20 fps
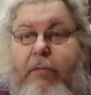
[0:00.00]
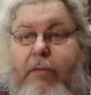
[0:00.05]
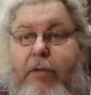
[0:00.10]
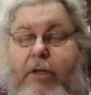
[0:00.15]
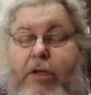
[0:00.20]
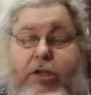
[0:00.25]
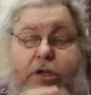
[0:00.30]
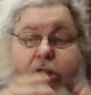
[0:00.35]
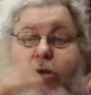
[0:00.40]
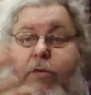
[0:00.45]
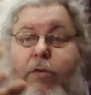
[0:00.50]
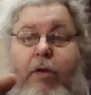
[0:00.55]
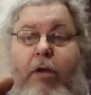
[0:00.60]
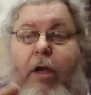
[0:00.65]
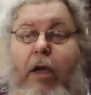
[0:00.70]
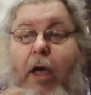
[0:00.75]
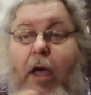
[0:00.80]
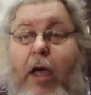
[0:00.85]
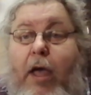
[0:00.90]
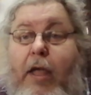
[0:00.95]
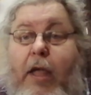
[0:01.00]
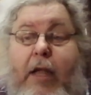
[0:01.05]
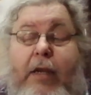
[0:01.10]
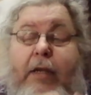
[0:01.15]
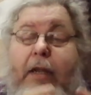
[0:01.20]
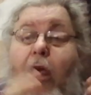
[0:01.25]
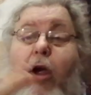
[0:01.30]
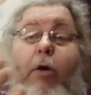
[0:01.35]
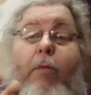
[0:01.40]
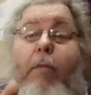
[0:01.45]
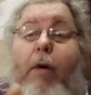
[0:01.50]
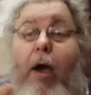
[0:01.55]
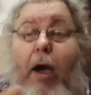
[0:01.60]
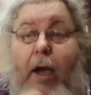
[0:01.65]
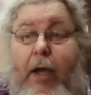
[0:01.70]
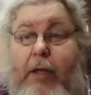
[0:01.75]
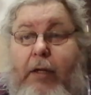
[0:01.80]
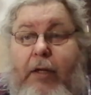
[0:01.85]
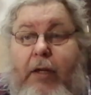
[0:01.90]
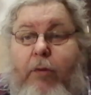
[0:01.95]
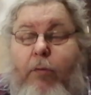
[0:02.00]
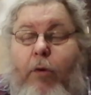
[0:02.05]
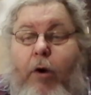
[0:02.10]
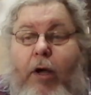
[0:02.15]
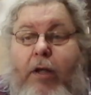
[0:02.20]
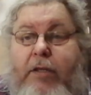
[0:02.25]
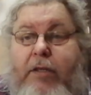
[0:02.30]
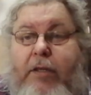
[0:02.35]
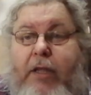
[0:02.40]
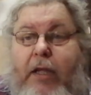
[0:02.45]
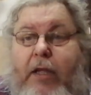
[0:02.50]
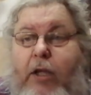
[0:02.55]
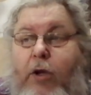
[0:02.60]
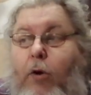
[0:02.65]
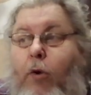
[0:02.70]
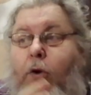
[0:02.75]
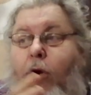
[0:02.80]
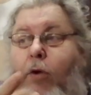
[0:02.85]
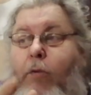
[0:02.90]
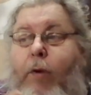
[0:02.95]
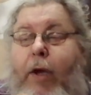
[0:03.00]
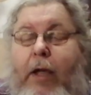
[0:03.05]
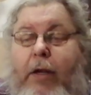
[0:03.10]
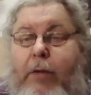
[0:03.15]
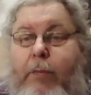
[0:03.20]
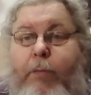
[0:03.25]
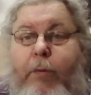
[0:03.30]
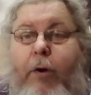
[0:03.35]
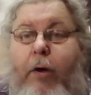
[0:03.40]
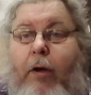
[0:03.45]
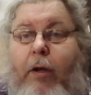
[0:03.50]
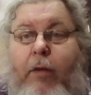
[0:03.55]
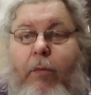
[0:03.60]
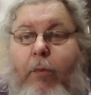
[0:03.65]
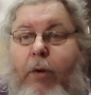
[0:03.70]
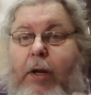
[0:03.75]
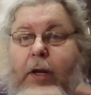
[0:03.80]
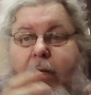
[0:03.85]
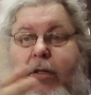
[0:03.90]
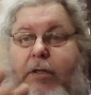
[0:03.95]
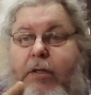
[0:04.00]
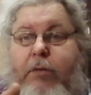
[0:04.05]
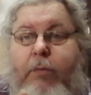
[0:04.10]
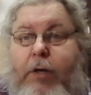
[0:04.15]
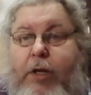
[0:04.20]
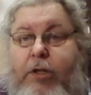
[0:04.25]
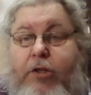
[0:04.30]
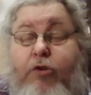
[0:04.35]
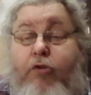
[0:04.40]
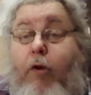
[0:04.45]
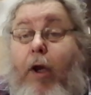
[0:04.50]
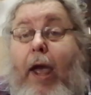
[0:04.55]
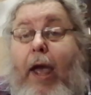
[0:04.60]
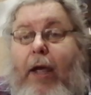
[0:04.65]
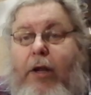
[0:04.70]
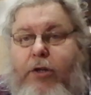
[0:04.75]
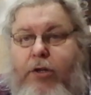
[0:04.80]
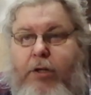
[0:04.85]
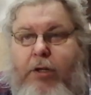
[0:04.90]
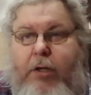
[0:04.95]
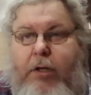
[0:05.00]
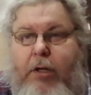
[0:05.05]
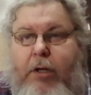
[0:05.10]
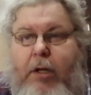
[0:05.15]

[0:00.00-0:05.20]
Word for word: because you in their mind it was that you only read the book when it's when it's trashed